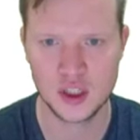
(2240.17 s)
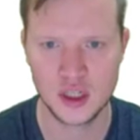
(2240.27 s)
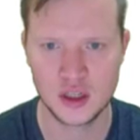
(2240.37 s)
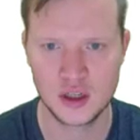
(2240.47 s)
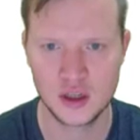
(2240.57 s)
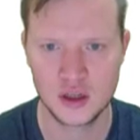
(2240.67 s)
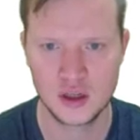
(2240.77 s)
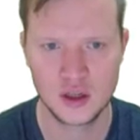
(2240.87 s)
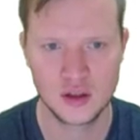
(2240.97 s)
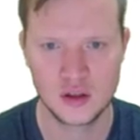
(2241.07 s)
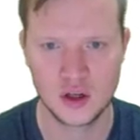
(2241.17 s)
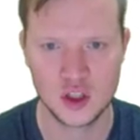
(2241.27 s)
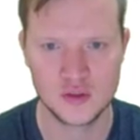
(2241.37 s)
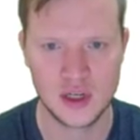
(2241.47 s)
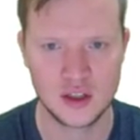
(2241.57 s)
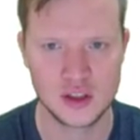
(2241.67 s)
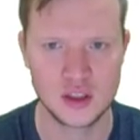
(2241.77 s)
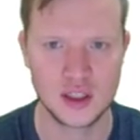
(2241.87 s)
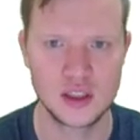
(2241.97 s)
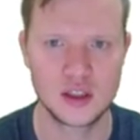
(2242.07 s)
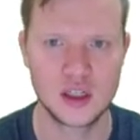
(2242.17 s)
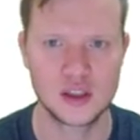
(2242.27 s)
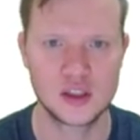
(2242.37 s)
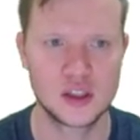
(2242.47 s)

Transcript: check. The last value is 99.